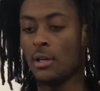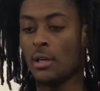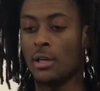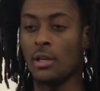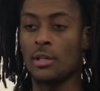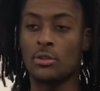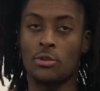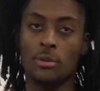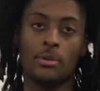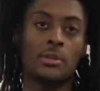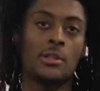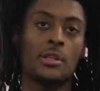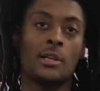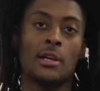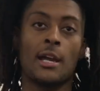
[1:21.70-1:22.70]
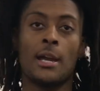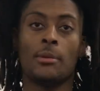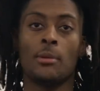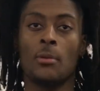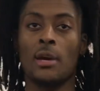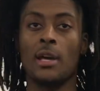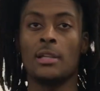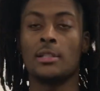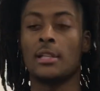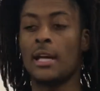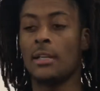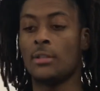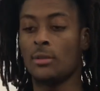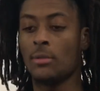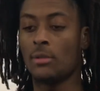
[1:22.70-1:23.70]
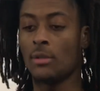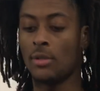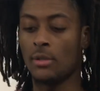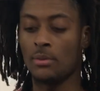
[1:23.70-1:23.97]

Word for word: and contribute to the game the ways that I do.